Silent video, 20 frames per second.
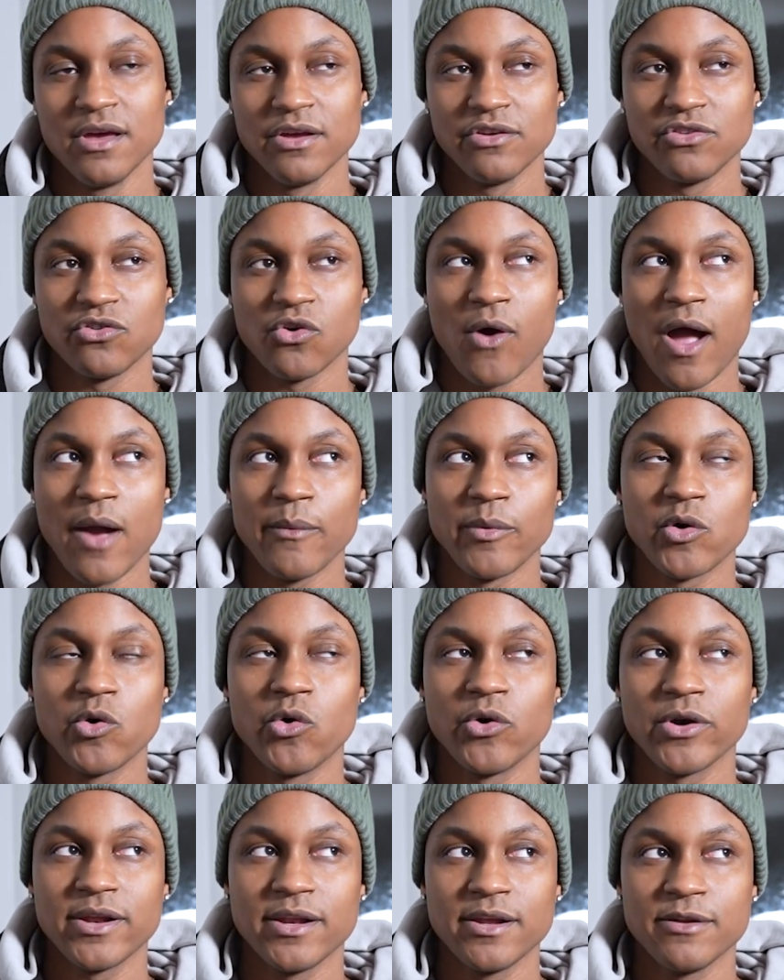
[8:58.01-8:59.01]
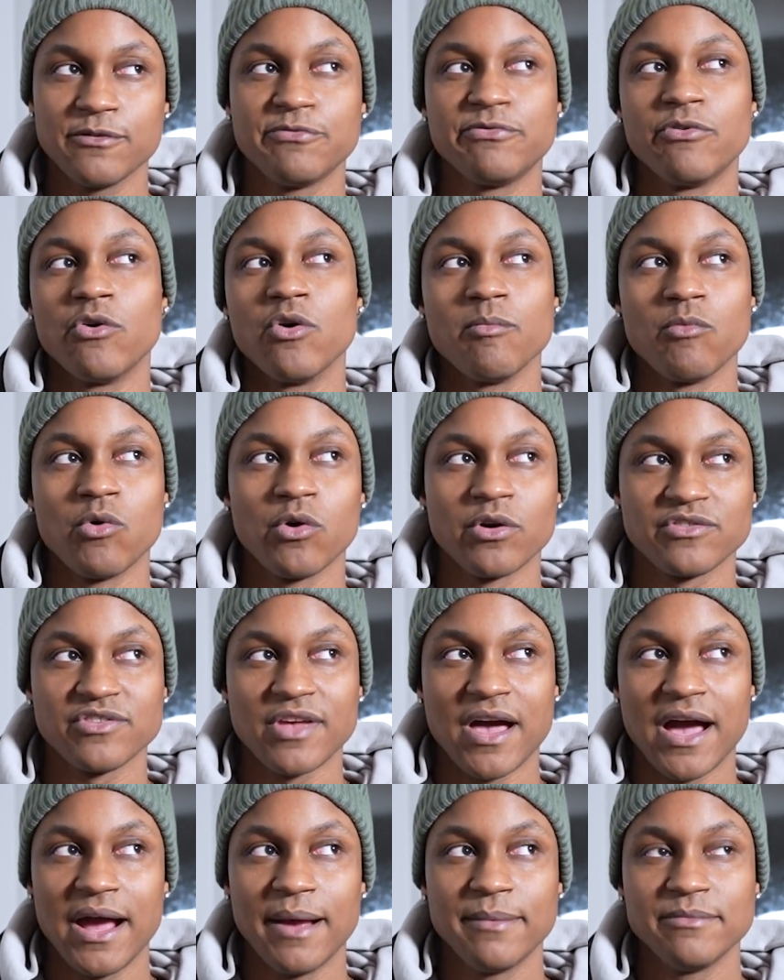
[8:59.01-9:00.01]
So I recorded it 4 more
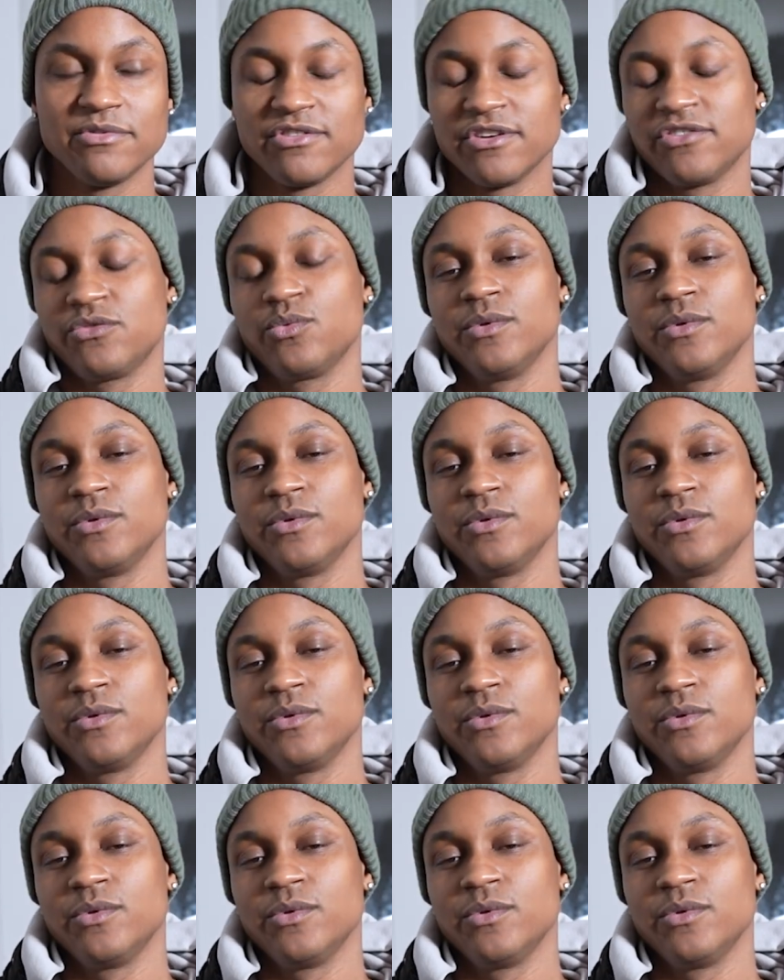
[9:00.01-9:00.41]
times just